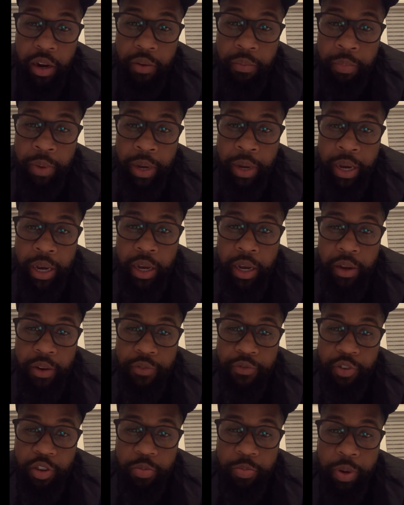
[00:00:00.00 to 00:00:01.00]
of my
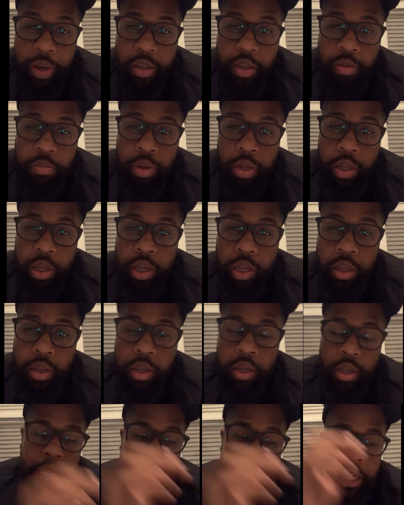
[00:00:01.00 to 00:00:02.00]

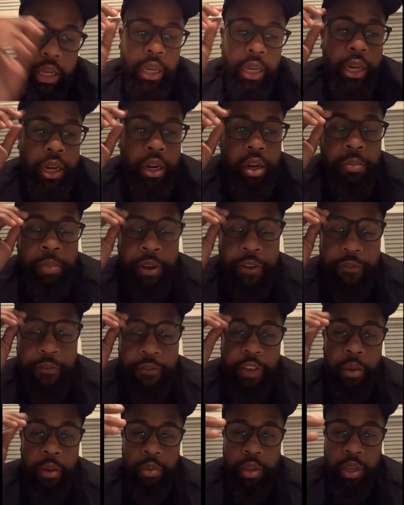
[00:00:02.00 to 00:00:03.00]
responsibilities and taking care of my
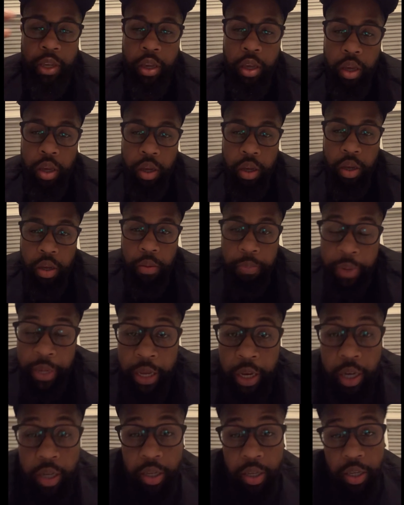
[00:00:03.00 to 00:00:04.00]
family
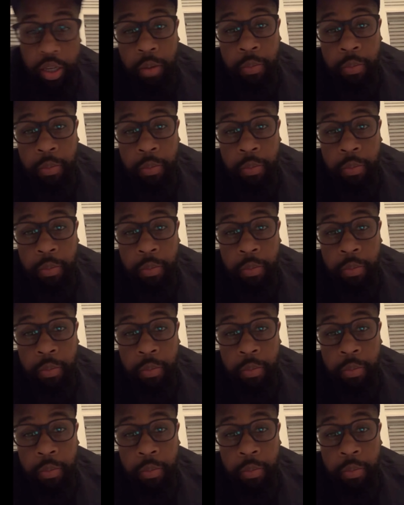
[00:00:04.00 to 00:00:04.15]
because